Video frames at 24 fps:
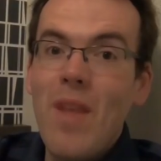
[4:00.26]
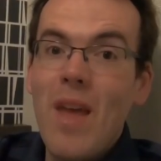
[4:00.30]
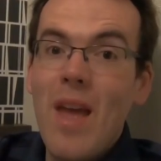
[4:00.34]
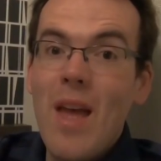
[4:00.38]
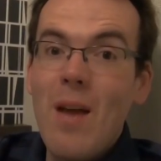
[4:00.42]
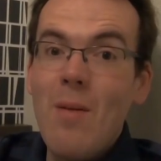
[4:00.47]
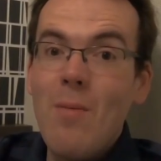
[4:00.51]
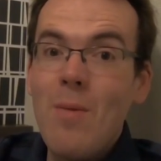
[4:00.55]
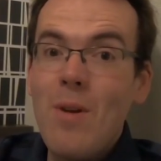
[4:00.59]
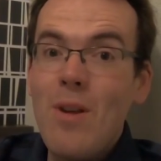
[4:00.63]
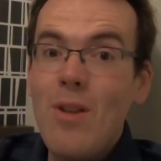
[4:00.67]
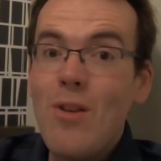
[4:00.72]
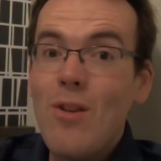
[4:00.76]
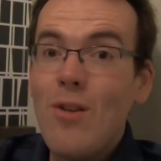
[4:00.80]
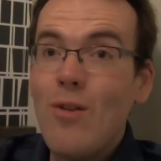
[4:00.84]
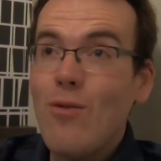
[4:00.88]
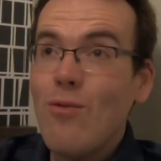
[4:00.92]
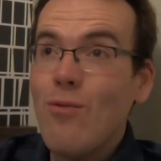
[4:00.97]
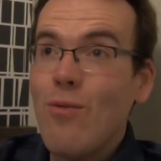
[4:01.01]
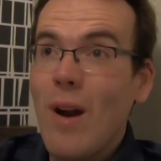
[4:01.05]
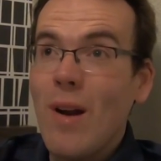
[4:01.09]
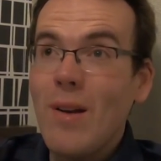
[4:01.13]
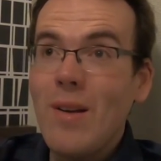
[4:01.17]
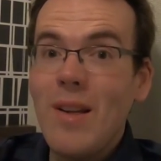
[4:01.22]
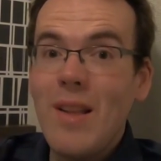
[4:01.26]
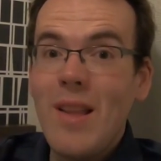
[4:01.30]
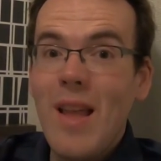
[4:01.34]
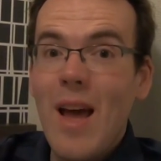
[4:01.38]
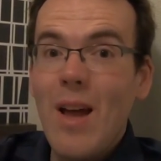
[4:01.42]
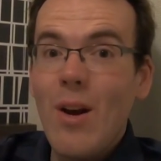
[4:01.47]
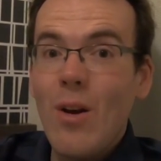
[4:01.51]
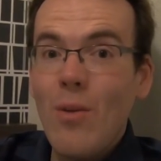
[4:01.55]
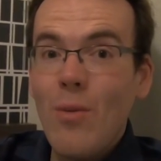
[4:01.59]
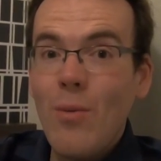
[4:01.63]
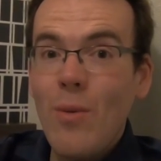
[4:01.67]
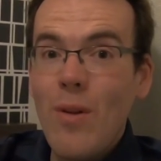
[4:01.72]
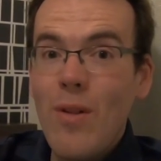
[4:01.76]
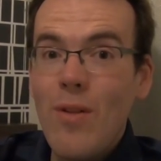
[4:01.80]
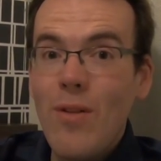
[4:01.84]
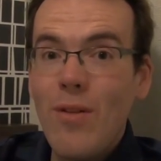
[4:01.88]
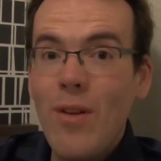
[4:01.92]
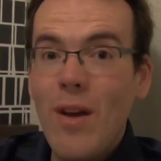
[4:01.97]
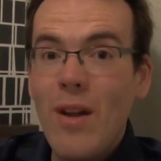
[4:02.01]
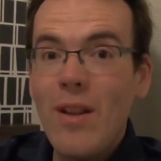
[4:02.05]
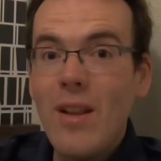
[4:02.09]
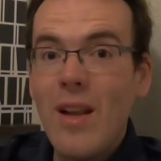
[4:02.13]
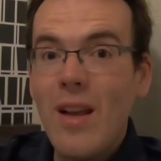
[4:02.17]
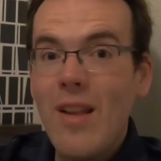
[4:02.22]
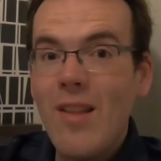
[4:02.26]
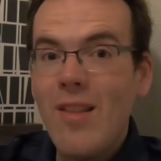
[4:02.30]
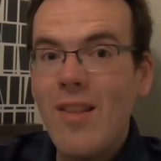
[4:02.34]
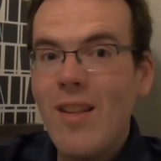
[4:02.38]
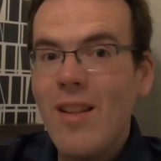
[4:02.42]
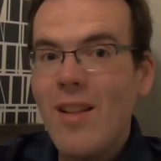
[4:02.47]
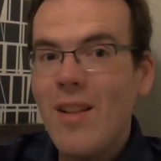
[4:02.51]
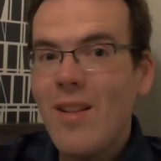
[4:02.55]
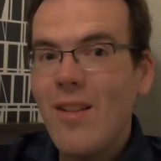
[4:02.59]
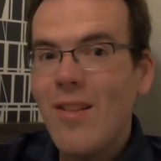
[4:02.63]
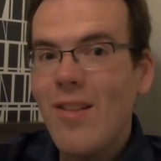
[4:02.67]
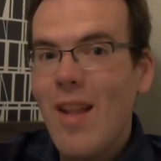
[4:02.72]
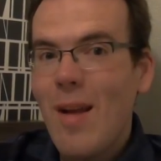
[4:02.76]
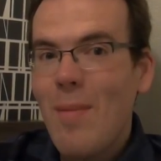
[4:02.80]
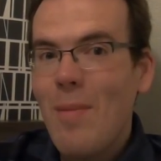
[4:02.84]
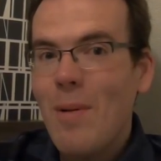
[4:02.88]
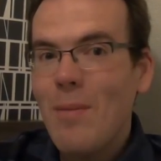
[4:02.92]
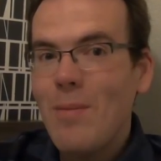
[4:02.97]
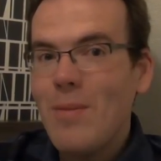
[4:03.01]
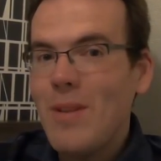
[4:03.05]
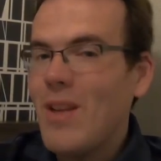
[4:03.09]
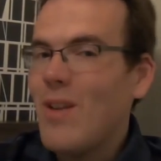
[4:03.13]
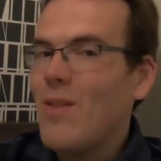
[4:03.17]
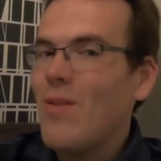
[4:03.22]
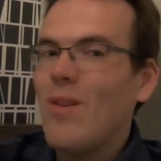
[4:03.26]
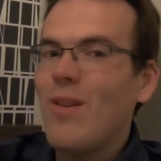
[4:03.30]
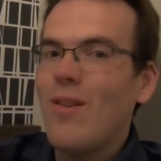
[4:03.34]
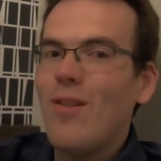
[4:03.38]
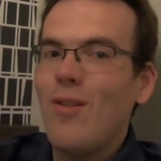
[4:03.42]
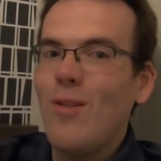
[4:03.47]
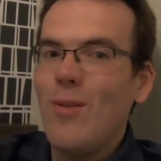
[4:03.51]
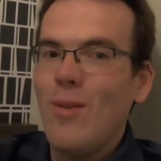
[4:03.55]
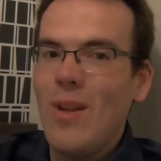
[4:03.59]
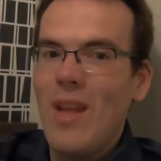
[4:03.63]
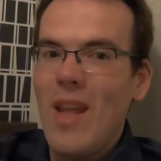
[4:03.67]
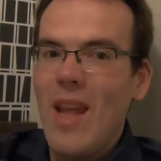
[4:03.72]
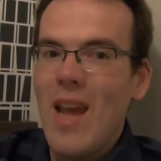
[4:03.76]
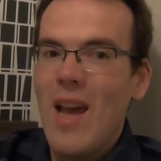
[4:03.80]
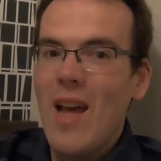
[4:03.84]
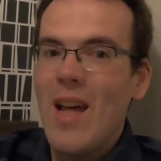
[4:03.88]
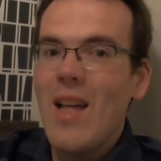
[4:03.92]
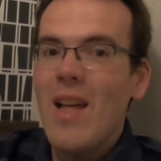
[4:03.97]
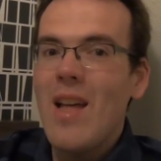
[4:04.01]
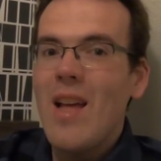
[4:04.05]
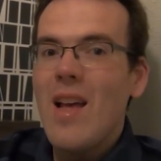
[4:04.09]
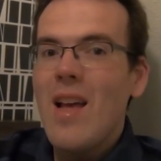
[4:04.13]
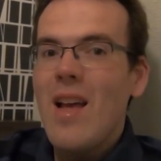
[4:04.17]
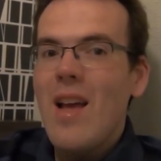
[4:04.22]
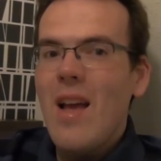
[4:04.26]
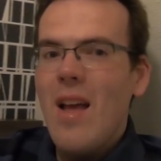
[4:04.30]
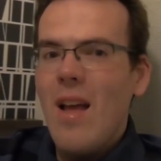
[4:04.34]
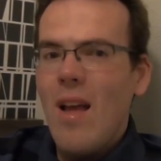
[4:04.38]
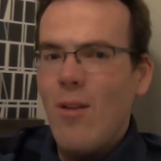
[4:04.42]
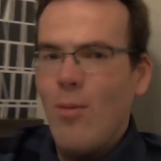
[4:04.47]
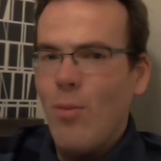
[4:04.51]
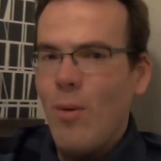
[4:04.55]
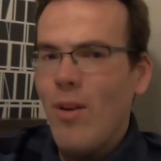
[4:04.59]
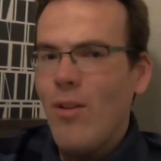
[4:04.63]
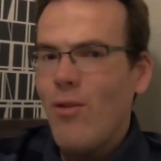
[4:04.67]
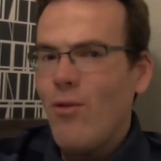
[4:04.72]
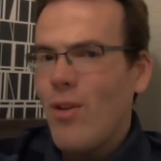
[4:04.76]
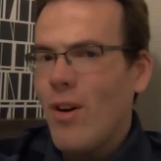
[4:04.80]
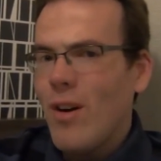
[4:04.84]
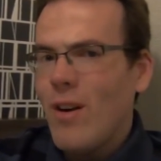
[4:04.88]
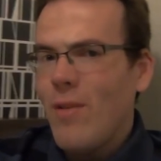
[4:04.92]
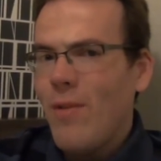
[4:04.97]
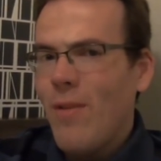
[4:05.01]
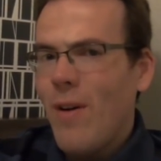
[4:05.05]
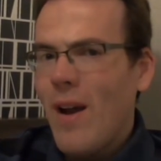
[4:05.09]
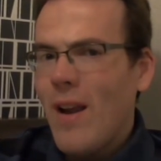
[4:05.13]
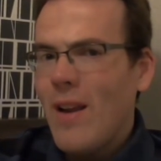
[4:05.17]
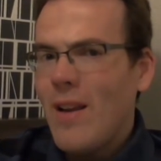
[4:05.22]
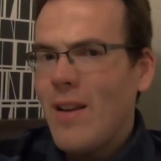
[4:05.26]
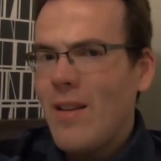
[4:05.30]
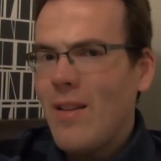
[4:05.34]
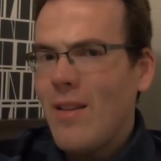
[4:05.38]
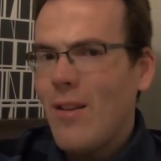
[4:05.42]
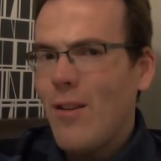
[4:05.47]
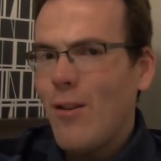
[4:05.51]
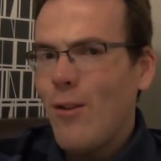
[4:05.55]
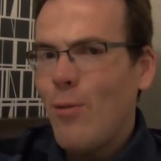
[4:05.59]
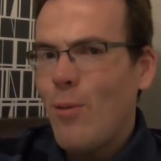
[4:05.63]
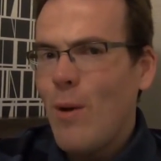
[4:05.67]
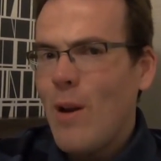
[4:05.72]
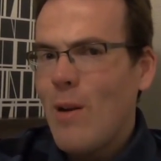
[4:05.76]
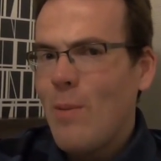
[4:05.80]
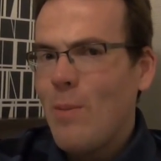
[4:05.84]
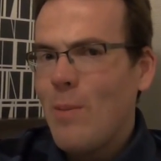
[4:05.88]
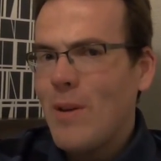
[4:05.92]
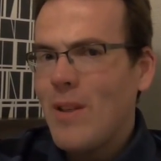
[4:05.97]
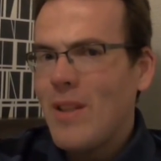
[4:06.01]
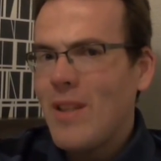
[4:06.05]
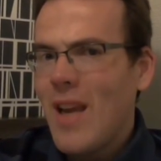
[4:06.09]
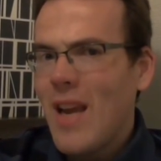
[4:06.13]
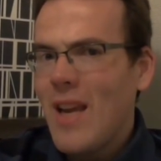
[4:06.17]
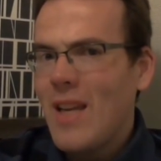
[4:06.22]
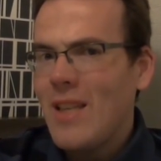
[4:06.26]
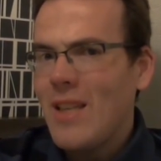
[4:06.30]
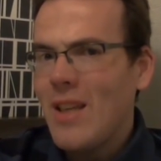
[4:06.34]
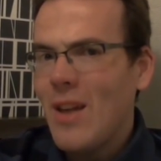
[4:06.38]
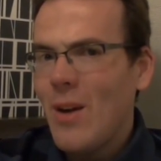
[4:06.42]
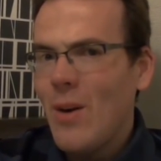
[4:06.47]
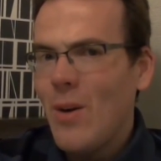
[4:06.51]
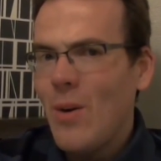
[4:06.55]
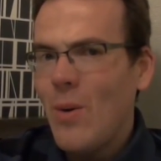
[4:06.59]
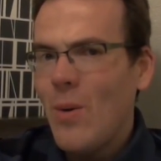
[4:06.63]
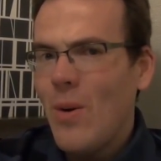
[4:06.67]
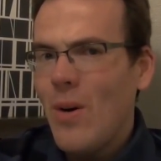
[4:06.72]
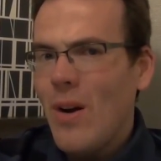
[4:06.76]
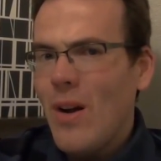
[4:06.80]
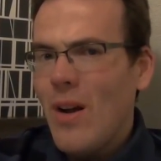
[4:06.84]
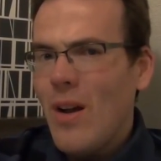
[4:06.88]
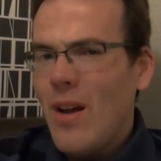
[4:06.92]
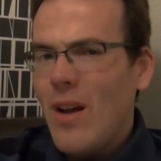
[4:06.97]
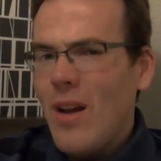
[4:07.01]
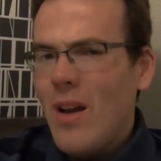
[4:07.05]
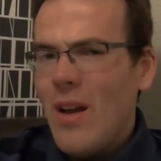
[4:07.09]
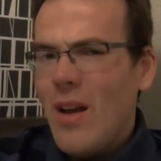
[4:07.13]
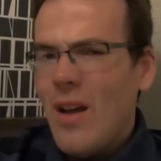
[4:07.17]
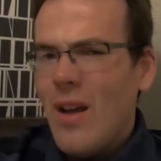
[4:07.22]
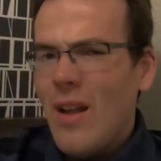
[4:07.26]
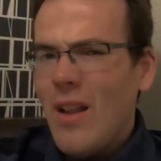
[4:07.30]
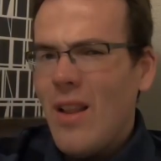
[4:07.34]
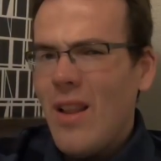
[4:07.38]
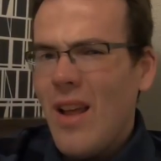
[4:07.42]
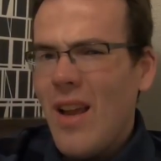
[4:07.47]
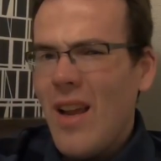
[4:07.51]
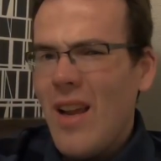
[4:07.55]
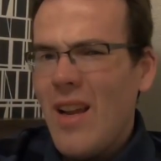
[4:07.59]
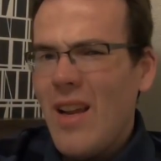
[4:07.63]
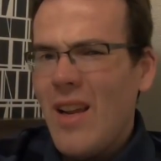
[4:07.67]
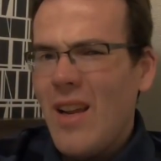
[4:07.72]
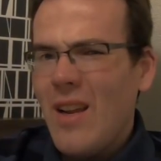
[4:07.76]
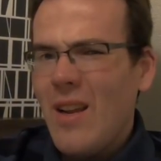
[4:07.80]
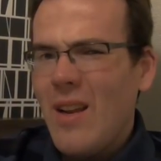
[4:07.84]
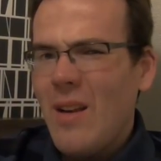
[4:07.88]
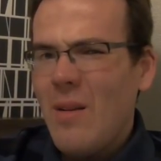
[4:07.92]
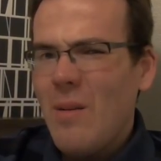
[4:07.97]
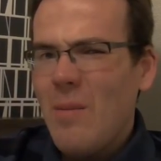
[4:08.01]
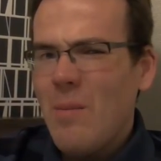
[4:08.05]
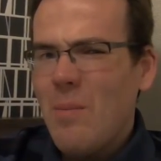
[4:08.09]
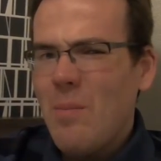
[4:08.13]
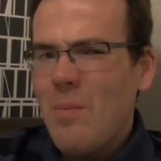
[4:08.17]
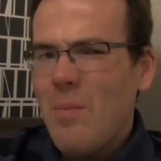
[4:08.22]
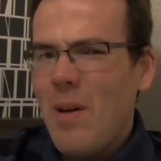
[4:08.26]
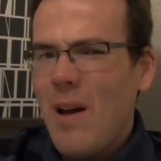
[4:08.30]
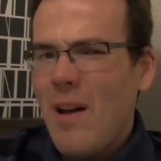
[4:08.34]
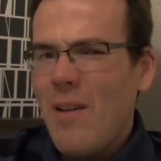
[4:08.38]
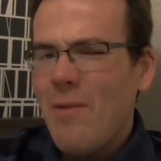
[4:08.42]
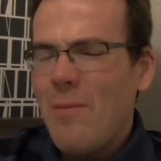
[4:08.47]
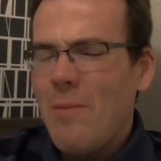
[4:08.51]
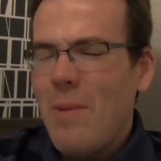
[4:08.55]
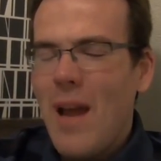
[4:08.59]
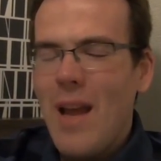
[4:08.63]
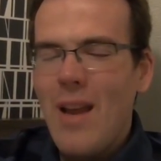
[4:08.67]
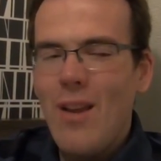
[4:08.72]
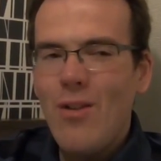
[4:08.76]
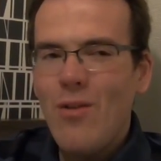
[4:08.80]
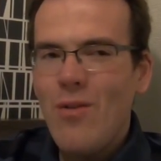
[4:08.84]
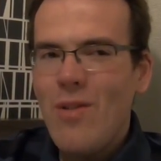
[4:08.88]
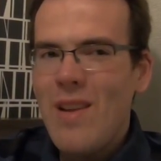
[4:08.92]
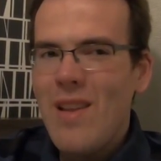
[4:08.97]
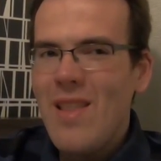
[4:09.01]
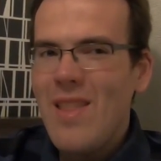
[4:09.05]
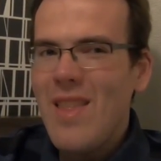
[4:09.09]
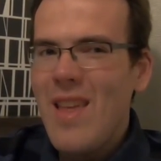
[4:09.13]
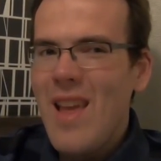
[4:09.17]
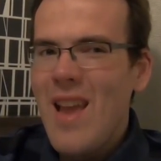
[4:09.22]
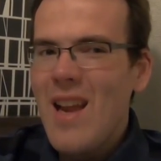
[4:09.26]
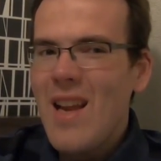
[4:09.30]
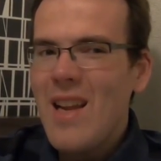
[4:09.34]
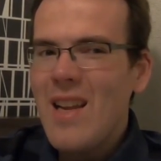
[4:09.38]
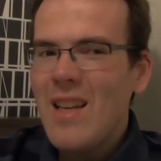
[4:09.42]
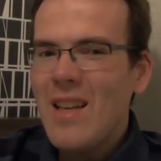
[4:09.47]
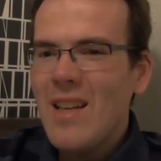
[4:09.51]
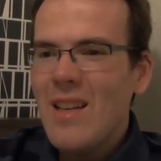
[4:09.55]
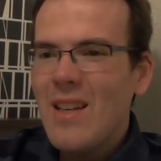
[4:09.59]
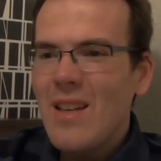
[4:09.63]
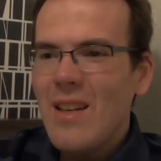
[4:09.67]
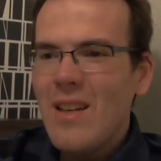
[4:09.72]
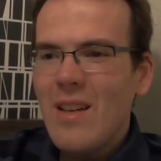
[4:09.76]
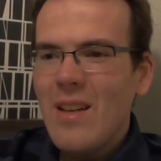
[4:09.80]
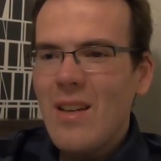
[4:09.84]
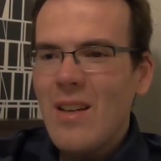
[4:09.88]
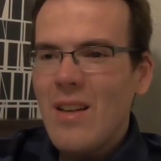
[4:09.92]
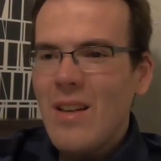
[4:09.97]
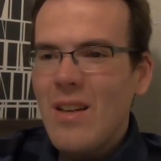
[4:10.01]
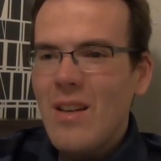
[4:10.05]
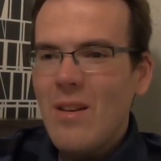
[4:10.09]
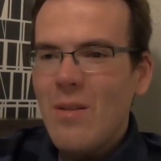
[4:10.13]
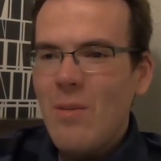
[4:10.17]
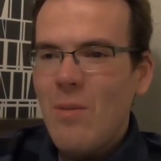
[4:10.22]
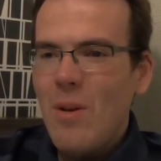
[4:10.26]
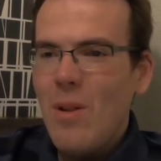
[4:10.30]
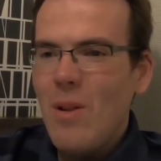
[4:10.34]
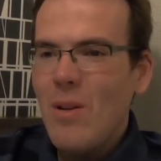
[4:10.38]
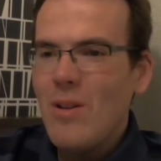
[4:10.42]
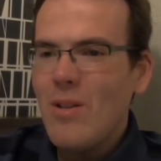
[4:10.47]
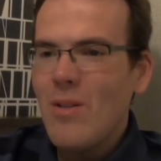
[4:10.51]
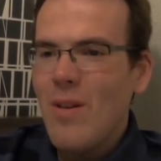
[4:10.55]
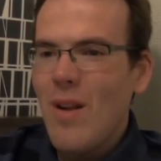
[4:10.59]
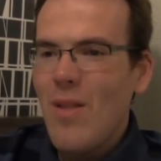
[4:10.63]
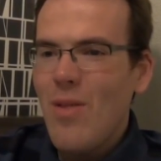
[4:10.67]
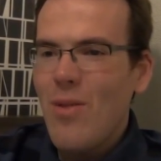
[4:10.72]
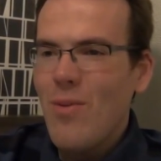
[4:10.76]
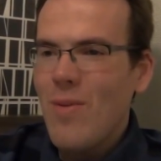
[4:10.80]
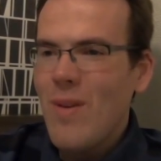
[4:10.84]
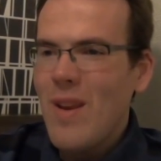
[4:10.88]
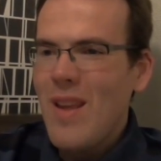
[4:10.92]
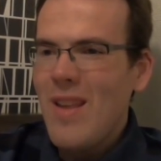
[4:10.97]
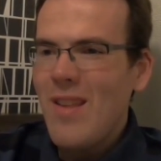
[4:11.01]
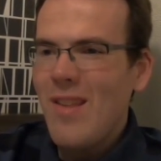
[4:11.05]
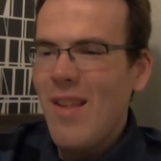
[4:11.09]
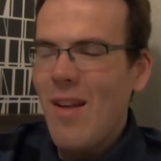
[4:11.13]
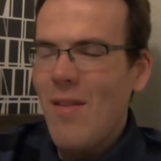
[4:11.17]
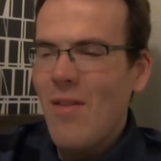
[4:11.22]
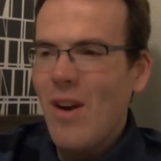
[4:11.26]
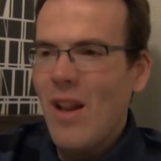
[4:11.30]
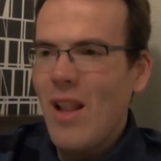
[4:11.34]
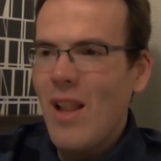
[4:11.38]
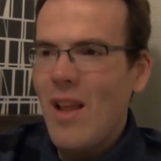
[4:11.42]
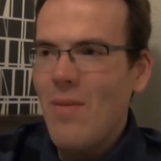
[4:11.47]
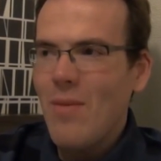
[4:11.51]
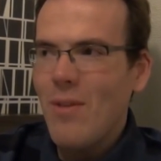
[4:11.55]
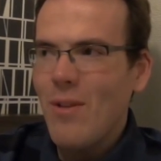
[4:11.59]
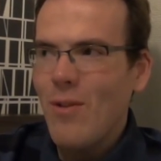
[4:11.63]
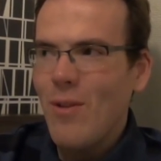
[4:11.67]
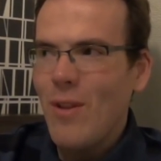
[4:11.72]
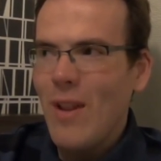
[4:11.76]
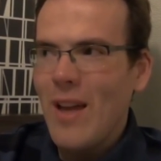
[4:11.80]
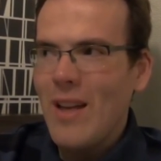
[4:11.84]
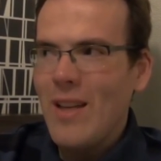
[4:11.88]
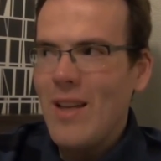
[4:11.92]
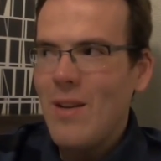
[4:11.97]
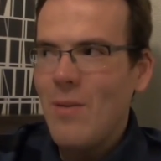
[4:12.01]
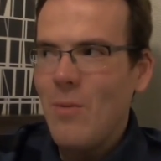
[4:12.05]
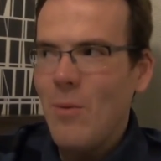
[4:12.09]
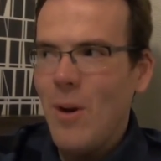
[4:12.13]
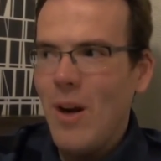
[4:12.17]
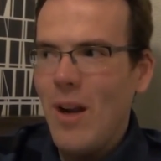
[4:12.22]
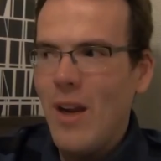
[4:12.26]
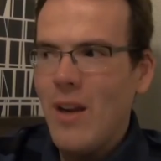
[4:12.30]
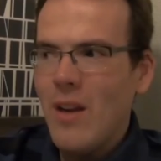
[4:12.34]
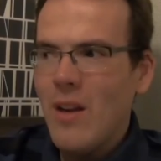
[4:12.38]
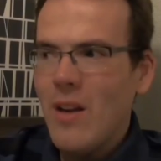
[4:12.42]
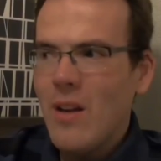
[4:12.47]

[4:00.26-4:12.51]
and we just rounded that off with a nice little slap-up dinner at Tsukiya, as well as trying to find the sweet potato, like, puff pastry thing? We looked around 3 7-Elevens for that, didn't we?